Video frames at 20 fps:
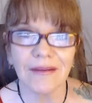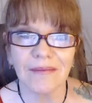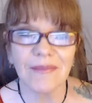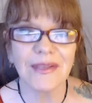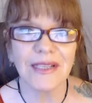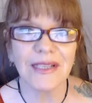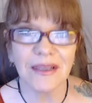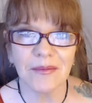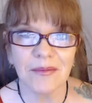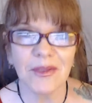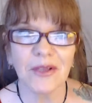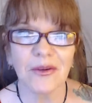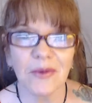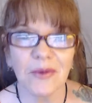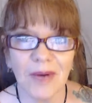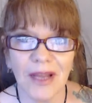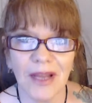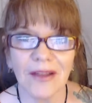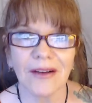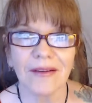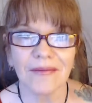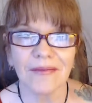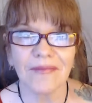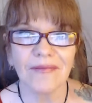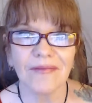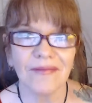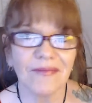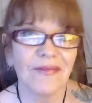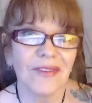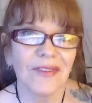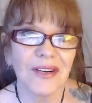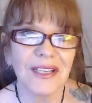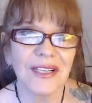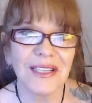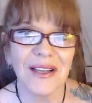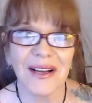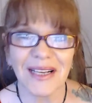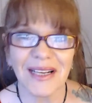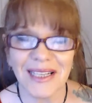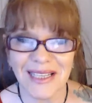similar weather for as
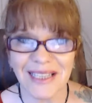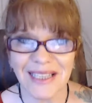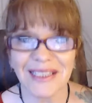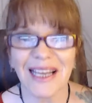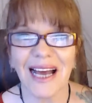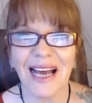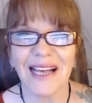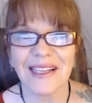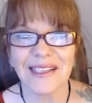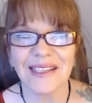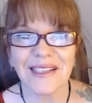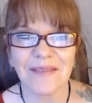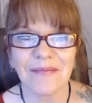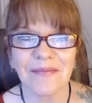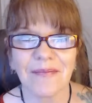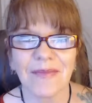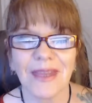long as it lasts.